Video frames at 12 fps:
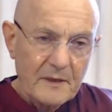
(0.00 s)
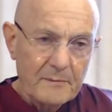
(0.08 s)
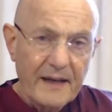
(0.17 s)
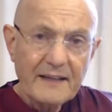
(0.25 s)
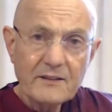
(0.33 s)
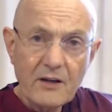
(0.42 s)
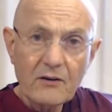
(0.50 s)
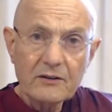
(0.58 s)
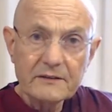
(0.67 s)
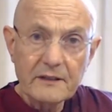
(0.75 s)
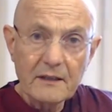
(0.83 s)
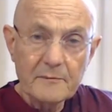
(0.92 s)
main
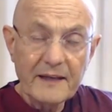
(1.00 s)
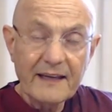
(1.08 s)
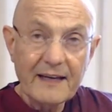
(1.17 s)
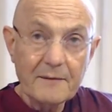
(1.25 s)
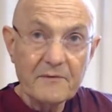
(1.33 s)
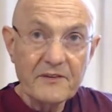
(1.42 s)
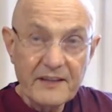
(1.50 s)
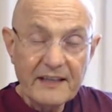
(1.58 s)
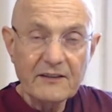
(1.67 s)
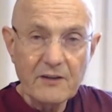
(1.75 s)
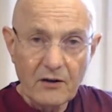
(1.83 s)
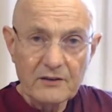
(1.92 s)
doctor, became
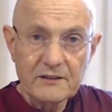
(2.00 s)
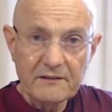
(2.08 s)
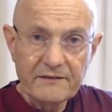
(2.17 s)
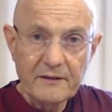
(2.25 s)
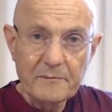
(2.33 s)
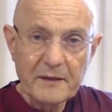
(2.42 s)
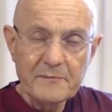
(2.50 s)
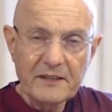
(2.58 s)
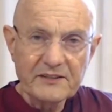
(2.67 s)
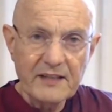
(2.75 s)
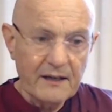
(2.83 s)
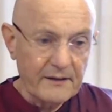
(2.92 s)
the doctor for
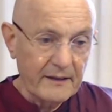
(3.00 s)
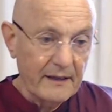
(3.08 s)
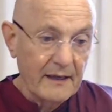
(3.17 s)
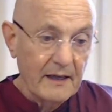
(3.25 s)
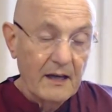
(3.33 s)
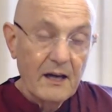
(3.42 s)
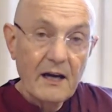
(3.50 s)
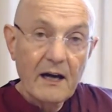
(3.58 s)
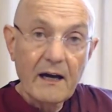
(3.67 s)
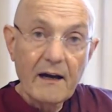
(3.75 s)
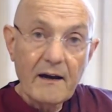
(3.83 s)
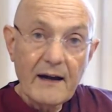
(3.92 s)
Bimbisara
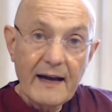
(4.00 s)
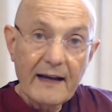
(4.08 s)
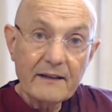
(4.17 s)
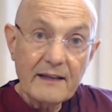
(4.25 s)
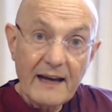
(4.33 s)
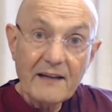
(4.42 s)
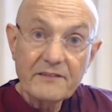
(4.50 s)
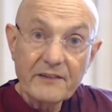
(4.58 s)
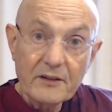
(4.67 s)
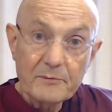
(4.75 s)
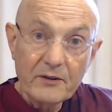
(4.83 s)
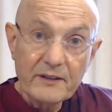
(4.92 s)
and
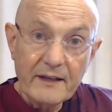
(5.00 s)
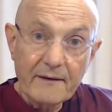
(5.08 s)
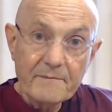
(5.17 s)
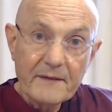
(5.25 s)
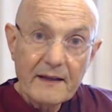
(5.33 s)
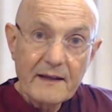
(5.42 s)
for the Buddha.